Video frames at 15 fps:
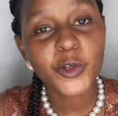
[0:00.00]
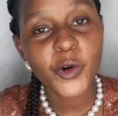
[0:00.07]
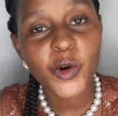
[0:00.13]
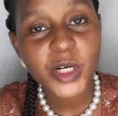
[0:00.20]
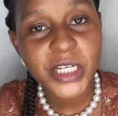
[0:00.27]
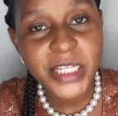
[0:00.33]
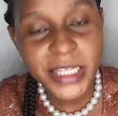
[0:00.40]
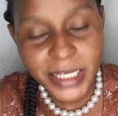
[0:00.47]

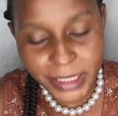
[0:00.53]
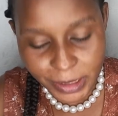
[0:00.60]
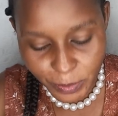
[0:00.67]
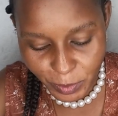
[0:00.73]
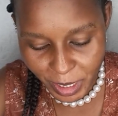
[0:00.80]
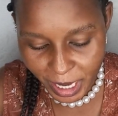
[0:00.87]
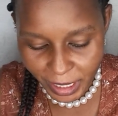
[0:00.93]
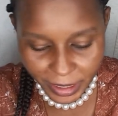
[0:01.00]
on this
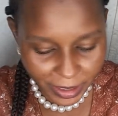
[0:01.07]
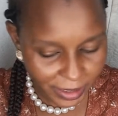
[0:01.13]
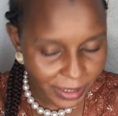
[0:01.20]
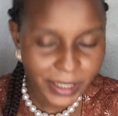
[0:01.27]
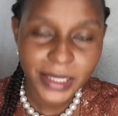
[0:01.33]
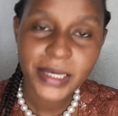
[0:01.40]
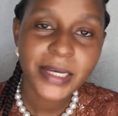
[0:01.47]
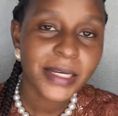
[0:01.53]
bag,
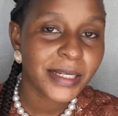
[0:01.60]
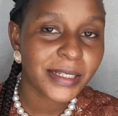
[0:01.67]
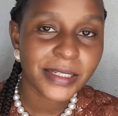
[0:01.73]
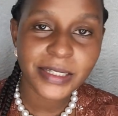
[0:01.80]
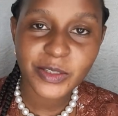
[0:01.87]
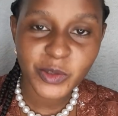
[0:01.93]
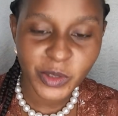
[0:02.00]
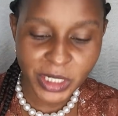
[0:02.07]
it
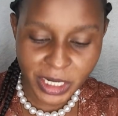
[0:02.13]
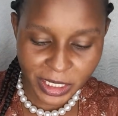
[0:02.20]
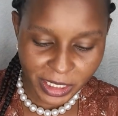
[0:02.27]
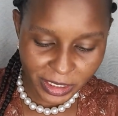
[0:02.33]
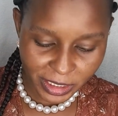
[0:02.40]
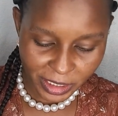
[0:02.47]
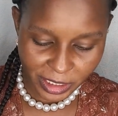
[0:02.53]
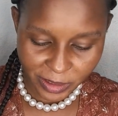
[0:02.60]
is on
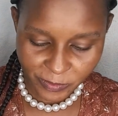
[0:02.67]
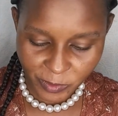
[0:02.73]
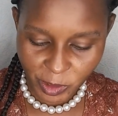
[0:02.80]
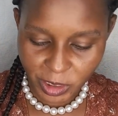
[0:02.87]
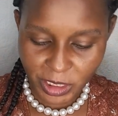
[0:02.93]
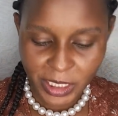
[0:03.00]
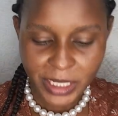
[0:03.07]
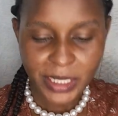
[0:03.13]
another
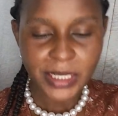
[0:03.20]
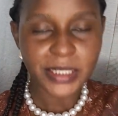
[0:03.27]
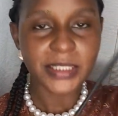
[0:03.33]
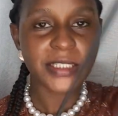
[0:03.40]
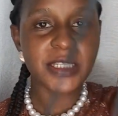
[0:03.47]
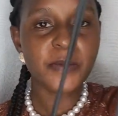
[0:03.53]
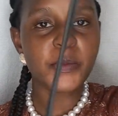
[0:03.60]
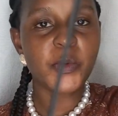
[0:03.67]
level
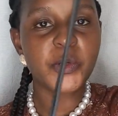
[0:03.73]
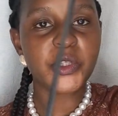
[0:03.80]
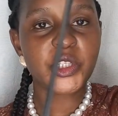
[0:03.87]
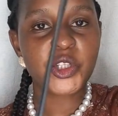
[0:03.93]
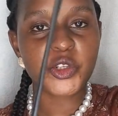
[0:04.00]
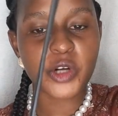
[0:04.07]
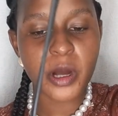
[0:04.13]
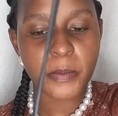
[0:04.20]
simple
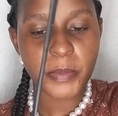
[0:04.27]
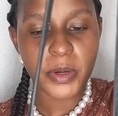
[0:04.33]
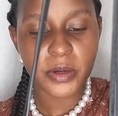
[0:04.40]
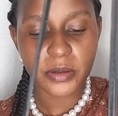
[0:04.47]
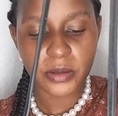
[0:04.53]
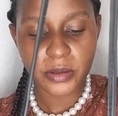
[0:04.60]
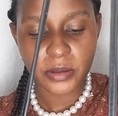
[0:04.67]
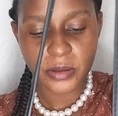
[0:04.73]
strap
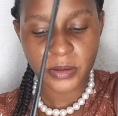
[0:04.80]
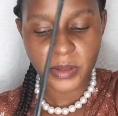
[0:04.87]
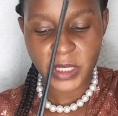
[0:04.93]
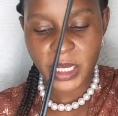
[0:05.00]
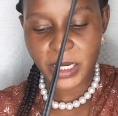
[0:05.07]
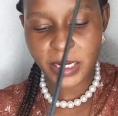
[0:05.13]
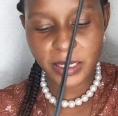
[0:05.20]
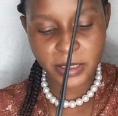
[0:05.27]
yeah,
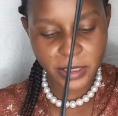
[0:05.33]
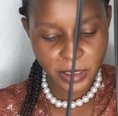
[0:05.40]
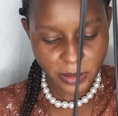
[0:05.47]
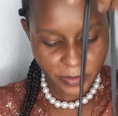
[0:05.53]
leather